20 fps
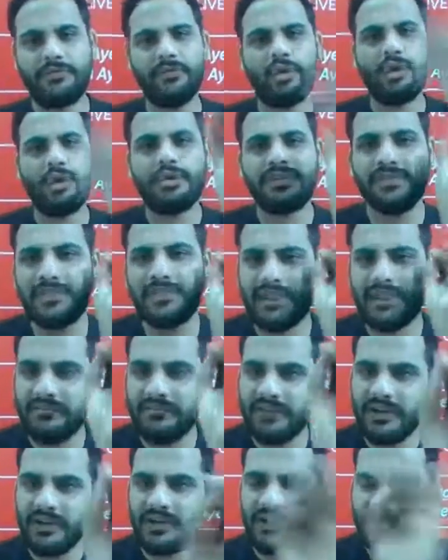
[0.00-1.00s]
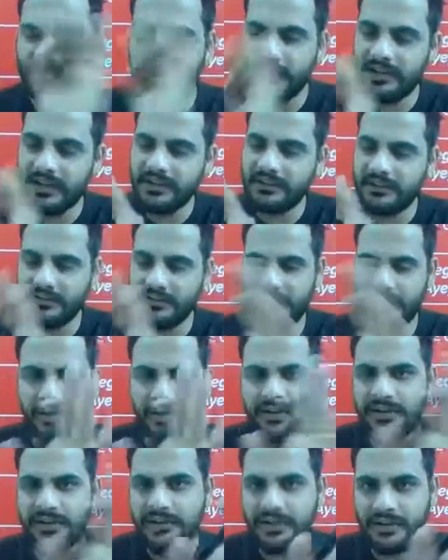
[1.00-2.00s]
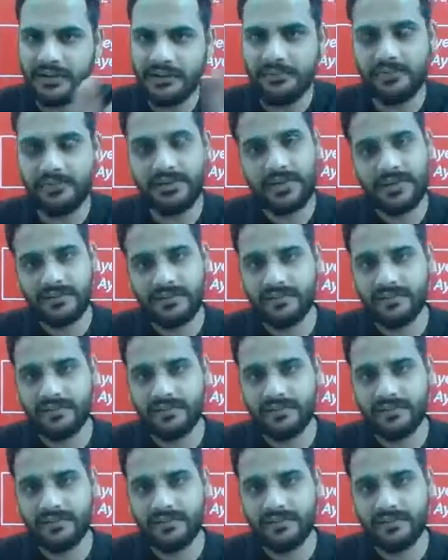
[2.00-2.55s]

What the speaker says: Both were very theoretical theorems.